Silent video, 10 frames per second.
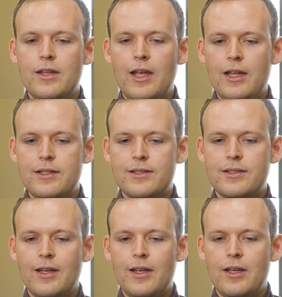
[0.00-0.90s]

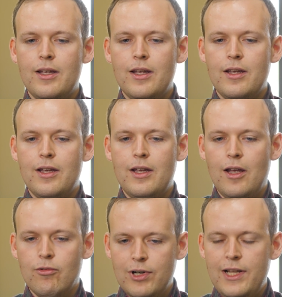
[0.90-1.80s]
it's
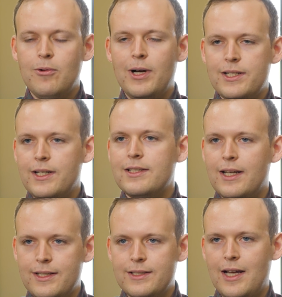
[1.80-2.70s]
really quite an
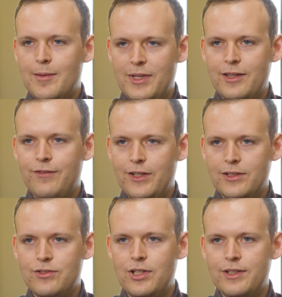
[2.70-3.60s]
exciting time in the
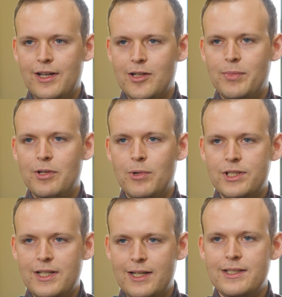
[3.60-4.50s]
field of gene therapy. We're
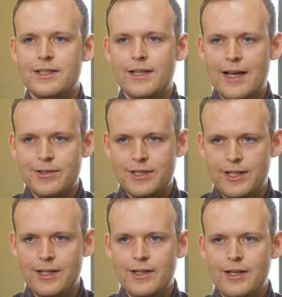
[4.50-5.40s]
starting to now
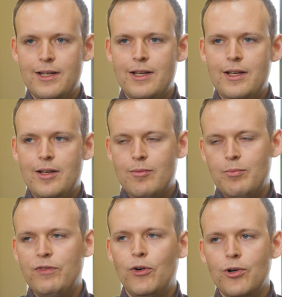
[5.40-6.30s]
see,
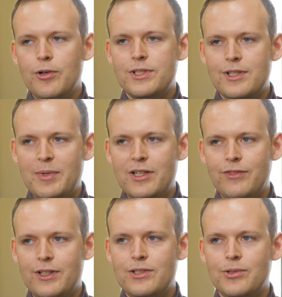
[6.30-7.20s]
before it was a bit
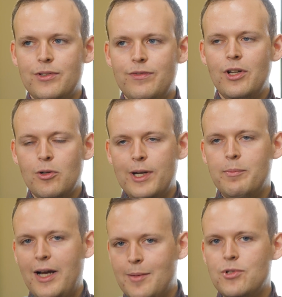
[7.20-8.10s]
of a sort not quite a
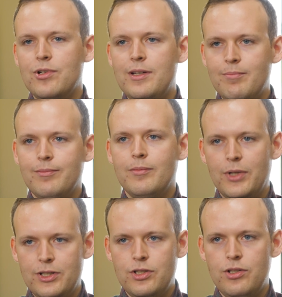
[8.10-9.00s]
pipe dream,
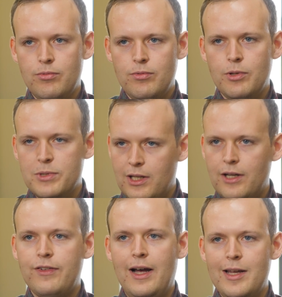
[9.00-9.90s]
but there was a
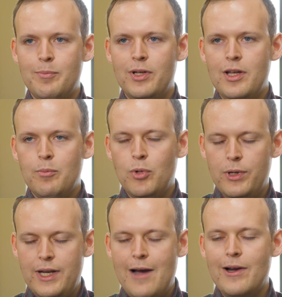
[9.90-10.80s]
lot of hype, but
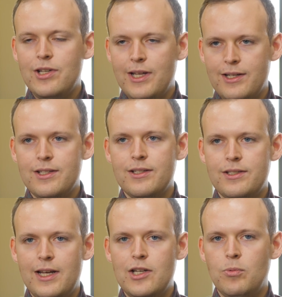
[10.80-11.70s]
we're now actually getting to the
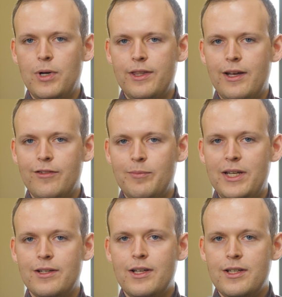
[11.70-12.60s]
stage where there have
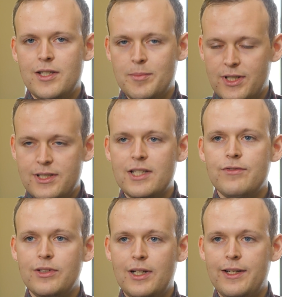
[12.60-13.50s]
been some
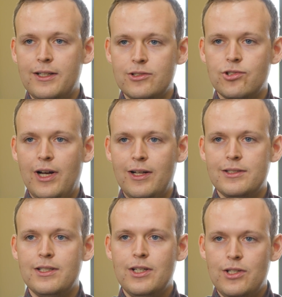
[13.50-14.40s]
successful clinical
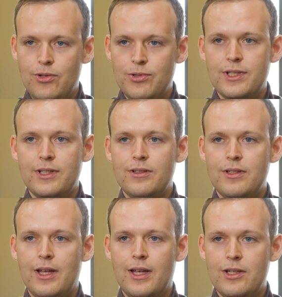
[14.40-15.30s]
trials using
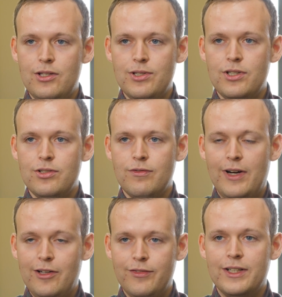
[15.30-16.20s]

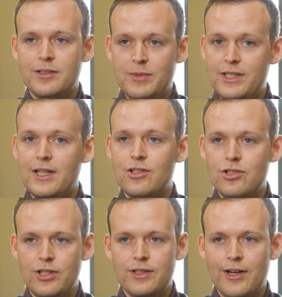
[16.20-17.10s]
viral vector mediated
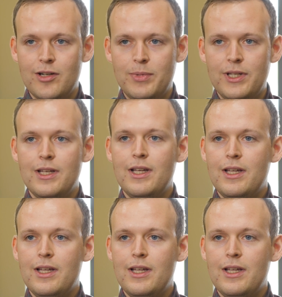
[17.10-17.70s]
gene therapy.